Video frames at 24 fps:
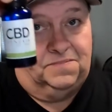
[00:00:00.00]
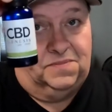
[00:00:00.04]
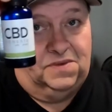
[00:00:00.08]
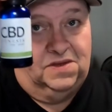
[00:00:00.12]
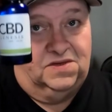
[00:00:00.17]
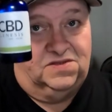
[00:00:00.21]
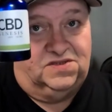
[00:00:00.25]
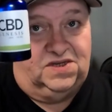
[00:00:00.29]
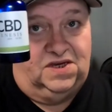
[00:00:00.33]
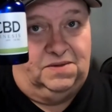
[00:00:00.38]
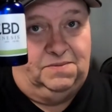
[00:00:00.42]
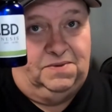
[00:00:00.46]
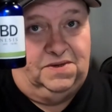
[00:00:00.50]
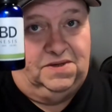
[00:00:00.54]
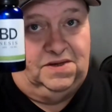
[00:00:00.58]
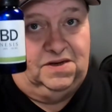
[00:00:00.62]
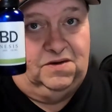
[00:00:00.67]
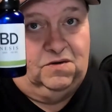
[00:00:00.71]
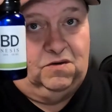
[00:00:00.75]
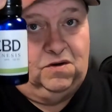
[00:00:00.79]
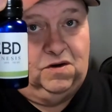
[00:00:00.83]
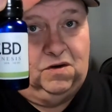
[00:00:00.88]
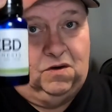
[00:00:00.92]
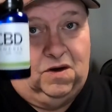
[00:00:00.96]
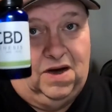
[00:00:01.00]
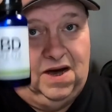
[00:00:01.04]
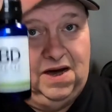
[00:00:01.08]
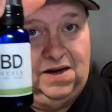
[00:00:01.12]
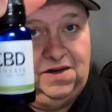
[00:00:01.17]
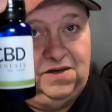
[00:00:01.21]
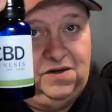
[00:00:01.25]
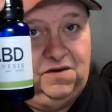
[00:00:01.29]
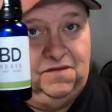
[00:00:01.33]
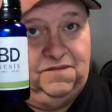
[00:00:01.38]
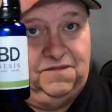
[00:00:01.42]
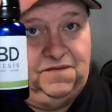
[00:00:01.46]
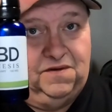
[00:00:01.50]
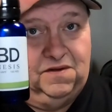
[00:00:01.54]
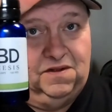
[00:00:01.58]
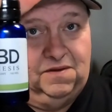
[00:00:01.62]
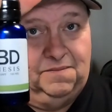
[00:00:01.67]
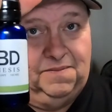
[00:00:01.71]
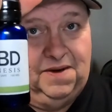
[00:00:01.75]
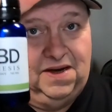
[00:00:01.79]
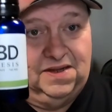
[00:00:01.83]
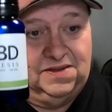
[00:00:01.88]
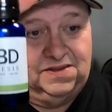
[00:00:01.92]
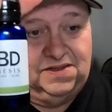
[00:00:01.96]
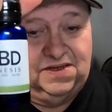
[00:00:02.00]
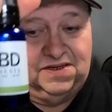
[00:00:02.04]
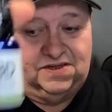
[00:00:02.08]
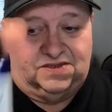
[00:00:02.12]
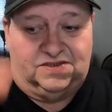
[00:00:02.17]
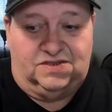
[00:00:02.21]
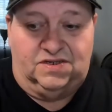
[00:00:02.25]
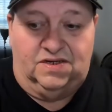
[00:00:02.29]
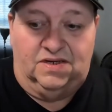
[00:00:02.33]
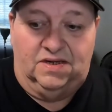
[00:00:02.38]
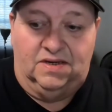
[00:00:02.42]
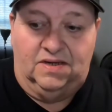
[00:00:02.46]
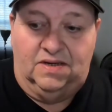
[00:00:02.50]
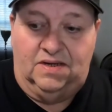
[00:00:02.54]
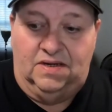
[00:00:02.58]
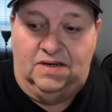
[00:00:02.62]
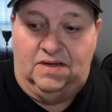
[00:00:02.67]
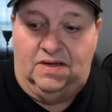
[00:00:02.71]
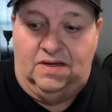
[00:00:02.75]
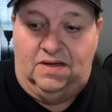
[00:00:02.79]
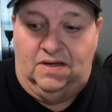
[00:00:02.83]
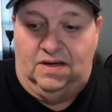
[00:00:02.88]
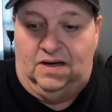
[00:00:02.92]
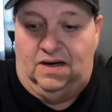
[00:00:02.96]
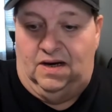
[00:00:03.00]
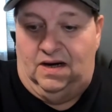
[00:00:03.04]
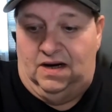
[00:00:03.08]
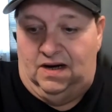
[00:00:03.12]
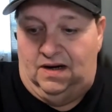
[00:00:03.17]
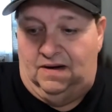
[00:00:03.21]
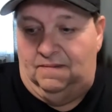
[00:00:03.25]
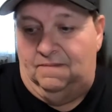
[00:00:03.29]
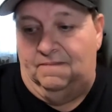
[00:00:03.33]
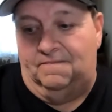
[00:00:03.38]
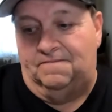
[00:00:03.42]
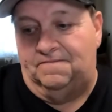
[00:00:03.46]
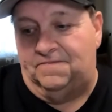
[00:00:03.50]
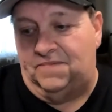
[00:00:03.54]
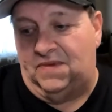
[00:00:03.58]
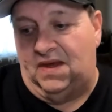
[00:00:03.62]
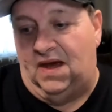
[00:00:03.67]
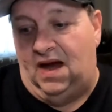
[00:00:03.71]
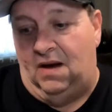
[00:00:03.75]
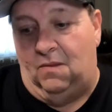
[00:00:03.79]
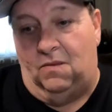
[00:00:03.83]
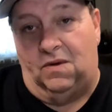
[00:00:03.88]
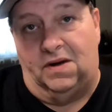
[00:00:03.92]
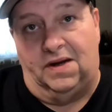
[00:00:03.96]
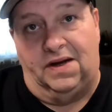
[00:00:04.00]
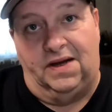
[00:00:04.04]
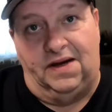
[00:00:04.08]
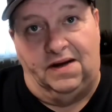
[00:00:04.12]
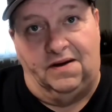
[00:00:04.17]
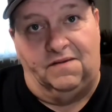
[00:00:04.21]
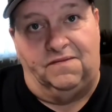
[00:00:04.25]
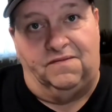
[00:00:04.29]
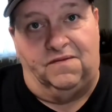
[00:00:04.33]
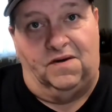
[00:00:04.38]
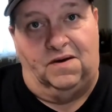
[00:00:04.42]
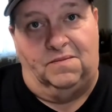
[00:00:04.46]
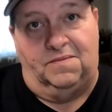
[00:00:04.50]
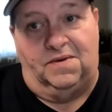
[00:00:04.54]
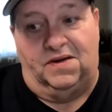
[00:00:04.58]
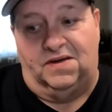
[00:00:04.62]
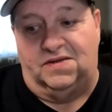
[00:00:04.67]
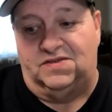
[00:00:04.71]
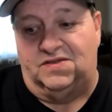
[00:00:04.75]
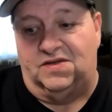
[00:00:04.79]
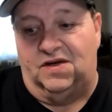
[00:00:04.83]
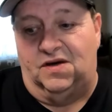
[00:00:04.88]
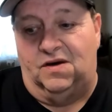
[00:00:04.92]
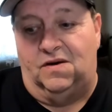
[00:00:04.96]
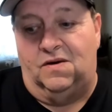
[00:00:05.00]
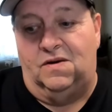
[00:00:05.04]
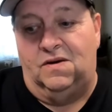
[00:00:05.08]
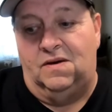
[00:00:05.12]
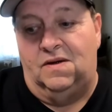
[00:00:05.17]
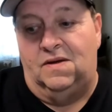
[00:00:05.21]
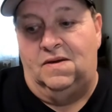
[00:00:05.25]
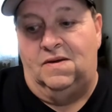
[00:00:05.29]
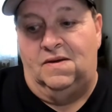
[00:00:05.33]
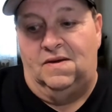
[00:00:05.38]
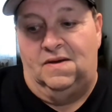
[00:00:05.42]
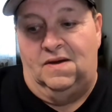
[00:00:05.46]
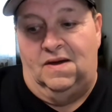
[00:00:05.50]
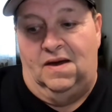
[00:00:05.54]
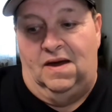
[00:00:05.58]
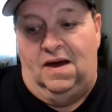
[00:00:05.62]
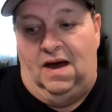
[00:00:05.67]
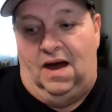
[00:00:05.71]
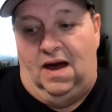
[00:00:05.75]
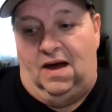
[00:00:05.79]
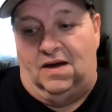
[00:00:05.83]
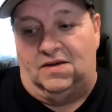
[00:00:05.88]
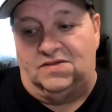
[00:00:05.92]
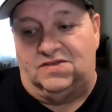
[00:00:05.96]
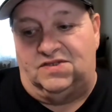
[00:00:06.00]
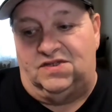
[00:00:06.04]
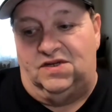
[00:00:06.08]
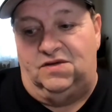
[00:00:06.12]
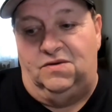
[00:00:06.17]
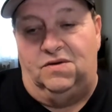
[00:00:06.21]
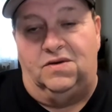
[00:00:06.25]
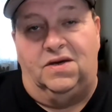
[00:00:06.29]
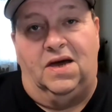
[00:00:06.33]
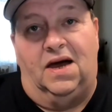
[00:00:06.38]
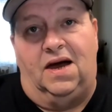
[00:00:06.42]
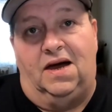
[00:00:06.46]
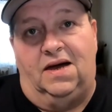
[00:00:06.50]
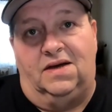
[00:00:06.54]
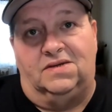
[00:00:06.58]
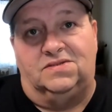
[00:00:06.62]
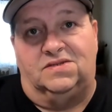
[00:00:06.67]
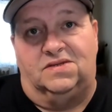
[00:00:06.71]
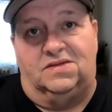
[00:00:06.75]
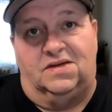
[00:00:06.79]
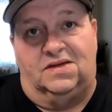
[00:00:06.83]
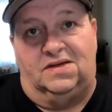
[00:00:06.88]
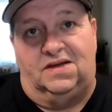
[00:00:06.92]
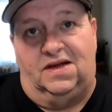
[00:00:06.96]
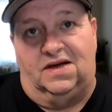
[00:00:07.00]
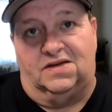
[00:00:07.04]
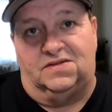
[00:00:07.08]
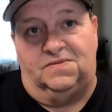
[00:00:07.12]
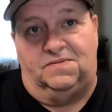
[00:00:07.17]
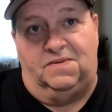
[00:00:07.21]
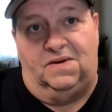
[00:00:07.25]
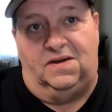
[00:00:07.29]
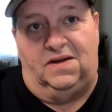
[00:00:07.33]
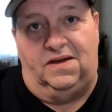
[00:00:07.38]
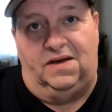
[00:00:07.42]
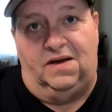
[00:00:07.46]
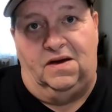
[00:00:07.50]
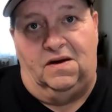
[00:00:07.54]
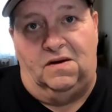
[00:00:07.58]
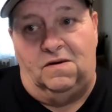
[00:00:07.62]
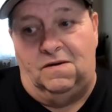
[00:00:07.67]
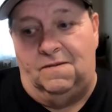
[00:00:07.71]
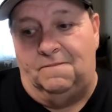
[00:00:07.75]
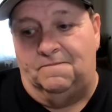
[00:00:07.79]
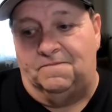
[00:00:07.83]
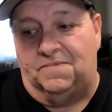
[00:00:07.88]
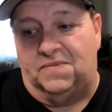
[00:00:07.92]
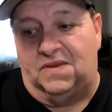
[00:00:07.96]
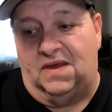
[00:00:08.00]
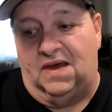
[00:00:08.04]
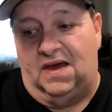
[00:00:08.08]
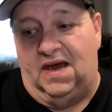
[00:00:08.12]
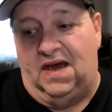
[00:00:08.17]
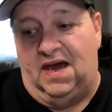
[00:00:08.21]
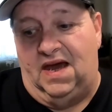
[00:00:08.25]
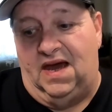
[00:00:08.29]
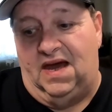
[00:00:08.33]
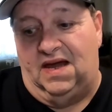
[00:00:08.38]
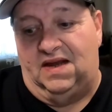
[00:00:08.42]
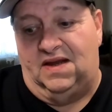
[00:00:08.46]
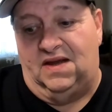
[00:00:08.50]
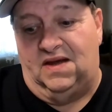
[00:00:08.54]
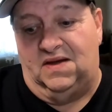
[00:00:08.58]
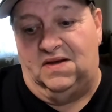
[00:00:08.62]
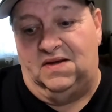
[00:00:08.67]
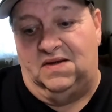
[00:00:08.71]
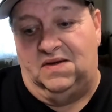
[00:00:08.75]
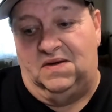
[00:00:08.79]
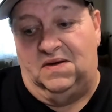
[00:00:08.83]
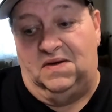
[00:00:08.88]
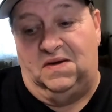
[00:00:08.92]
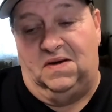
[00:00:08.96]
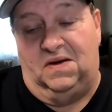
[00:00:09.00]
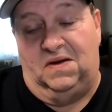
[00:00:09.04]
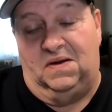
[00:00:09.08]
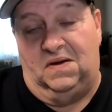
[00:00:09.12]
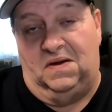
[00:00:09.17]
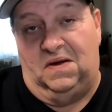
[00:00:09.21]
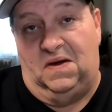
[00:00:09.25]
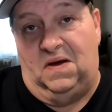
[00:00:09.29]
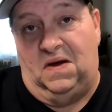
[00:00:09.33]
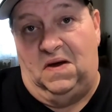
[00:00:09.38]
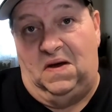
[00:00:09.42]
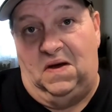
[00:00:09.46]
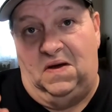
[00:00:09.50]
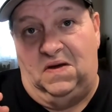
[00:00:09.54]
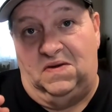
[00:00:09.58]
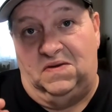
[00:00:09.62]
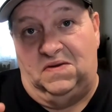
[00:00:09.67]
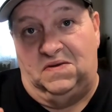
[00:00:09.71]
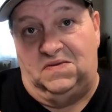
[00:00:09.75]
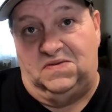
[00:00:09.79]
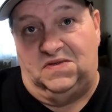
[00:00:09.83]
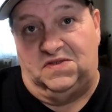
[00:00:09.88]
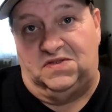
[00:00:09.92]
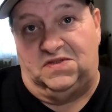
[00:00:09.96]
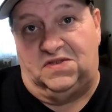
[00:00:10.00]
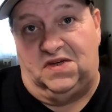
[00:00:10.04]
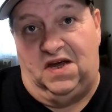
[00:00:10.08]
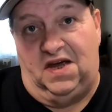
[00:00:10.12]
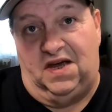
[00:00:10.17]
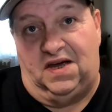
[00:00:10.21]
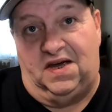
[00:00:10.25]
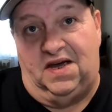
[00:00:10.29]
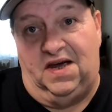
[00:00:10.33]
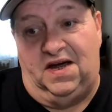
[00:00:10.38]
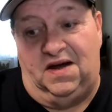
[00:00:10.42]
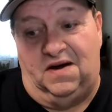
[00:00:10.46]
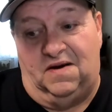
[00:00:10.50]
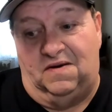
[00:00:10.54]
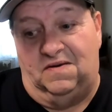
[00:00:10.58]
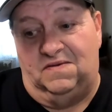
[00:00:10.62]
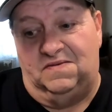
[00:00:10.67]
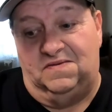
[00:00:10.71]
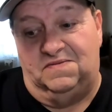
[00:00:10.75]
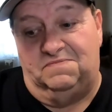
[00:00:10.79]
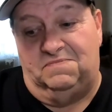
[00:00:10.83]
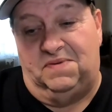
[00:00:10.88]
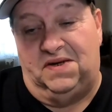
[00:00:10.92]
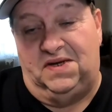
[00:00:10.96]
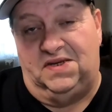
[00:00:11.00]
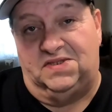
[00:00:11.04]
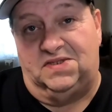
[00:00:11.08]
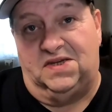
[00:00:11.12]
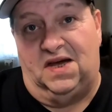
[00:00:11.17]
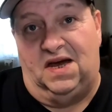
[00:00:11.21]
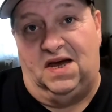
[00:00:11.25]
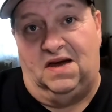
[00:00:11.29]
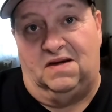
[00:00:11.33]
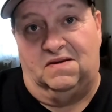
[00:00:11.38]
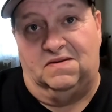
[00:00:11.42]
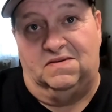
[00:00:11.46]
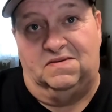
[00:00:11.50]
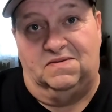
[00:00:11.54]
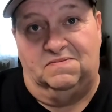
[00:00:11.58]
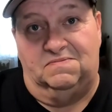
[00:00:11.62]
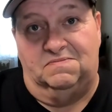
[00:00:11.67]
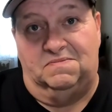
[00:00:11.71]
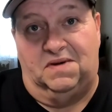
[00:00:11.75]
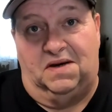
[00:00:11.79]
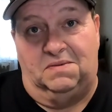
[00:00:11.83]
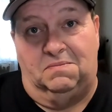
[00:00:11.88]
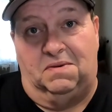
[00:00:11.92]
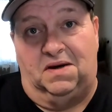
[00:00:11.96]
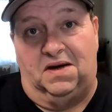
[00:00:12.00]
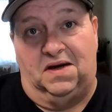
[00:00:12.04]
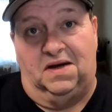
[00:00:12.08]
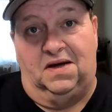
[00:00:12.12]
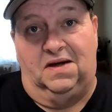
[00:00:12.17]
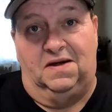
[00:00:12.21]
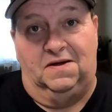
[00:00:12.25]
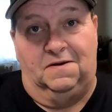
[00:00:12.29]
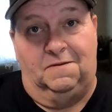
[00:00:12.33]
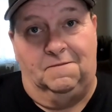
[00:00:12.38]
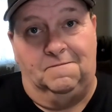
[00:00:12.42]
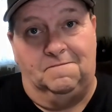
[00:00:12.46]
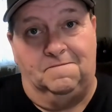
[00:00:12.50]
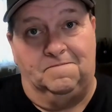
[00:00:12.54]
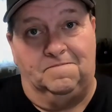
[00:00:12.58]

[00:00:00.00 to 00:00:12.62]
CBD oil. How do you feel about this? I want to hear from you. So I'll see you guys in the next video. And just take care. Peace out. Bye-bye.